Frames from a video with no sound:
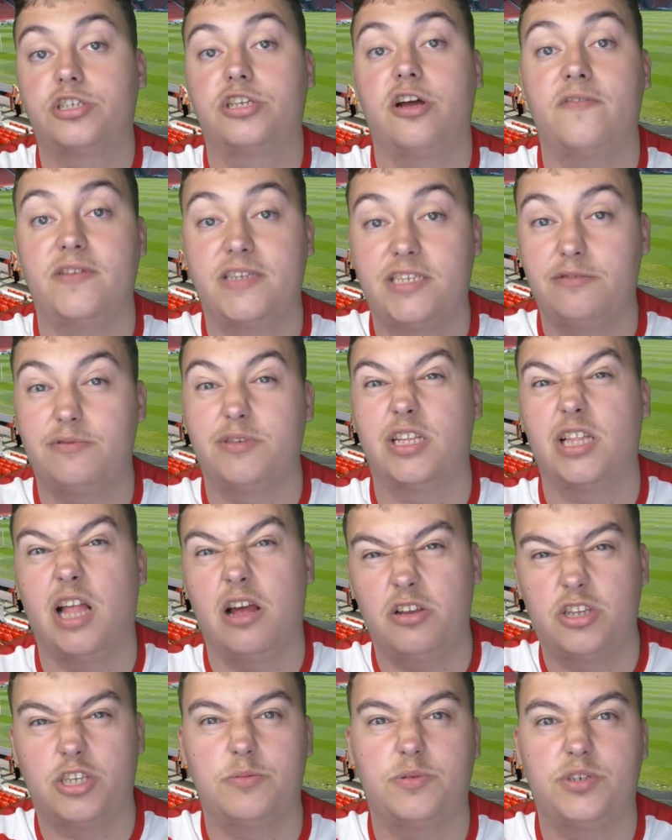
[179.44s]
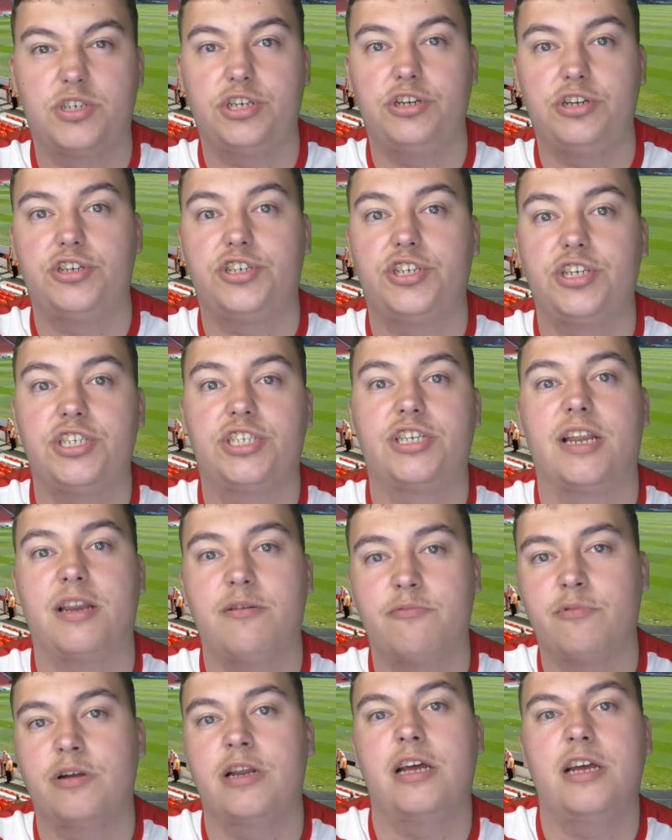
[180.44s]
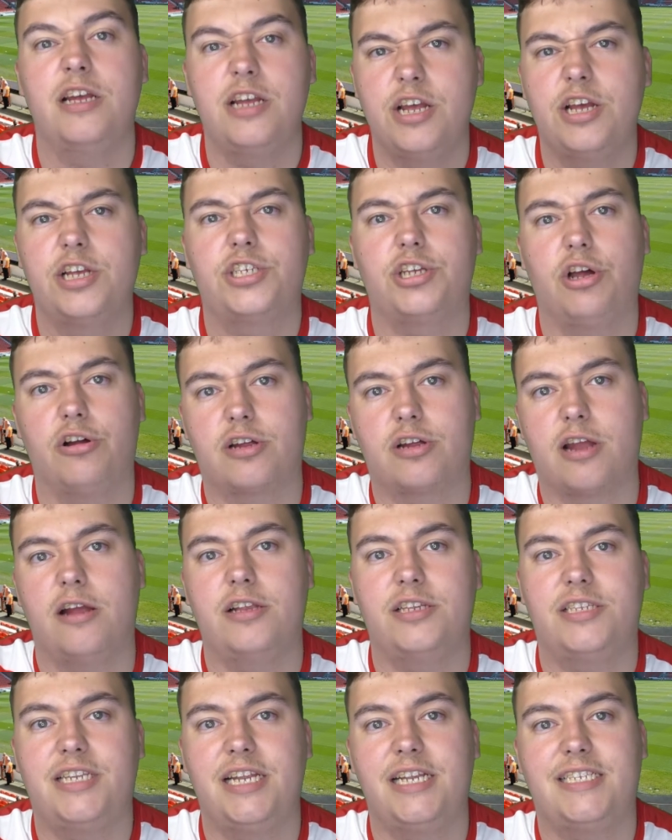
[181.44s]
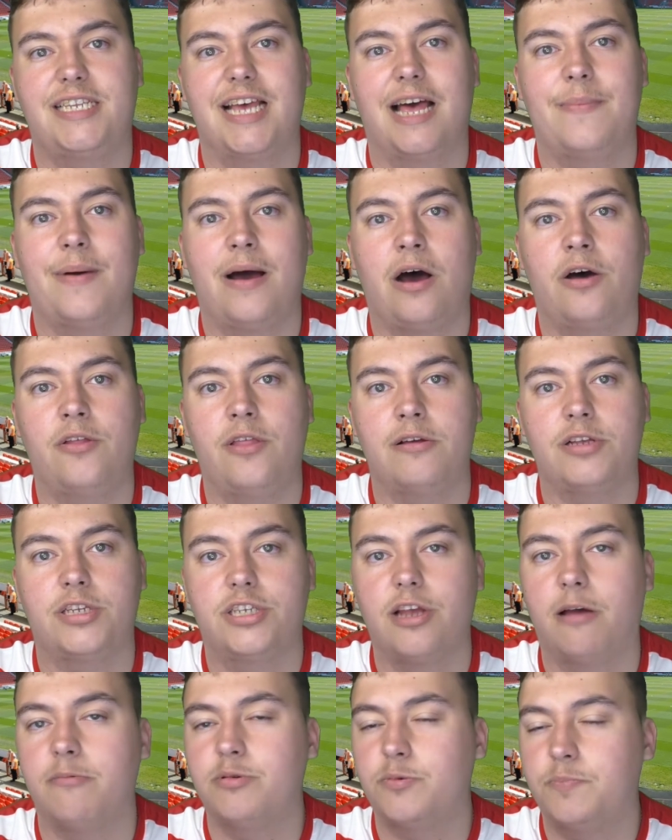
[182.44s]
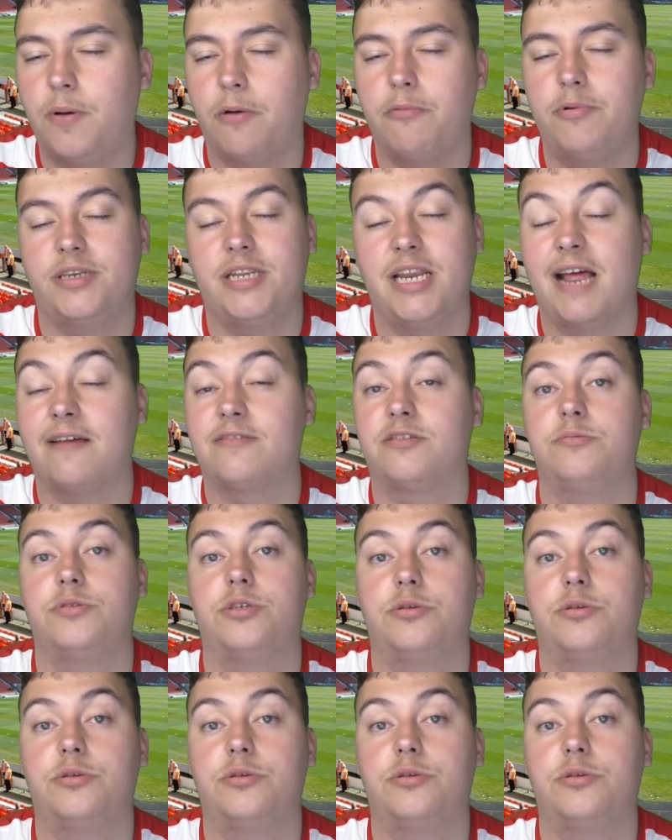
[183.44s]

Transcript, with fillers: because obviously there was a load of substitutions, so I didn't want to sort of go into detail about all those subs, but we did have some